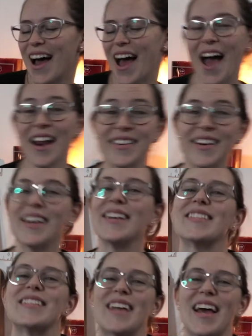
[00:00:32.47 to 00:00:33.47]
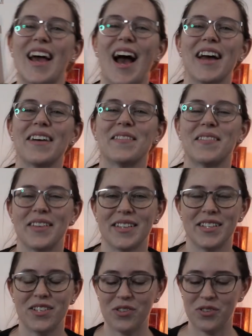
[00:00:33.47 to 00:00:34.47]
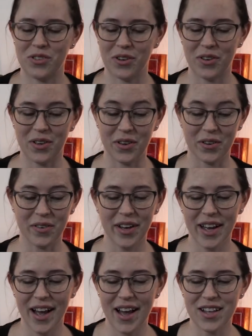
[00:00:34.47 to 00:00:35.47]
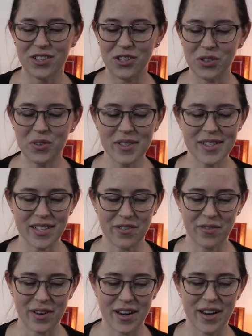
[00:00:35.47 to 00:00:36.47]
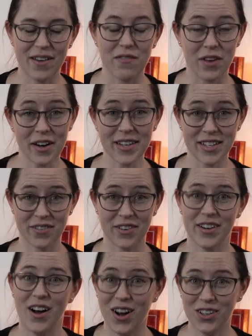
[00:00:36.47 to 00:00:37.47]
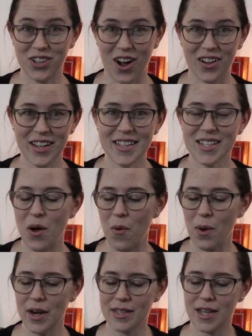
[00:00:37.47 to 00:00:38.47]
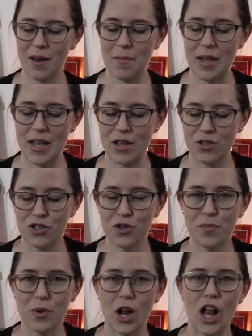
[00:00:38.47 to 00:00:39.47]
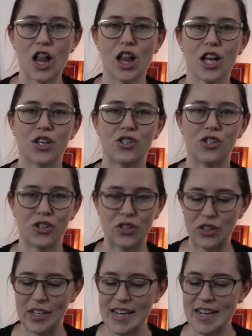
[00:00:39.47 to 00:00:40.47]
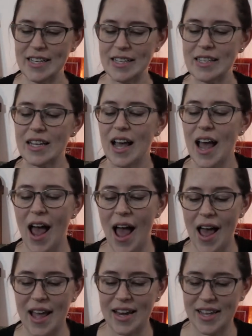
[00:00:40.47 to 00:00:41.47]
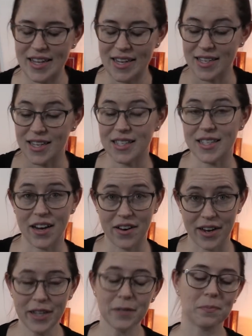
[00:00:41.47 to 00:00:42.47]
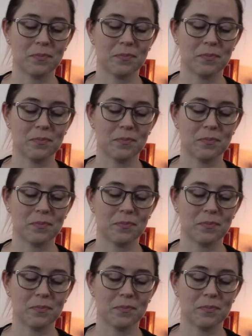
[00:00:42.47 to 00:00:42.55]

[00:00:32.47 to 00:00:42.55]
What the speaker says: Anyway, today I am going to show you two very different hot chocolates. One is gonna be super luxurious and is dairy.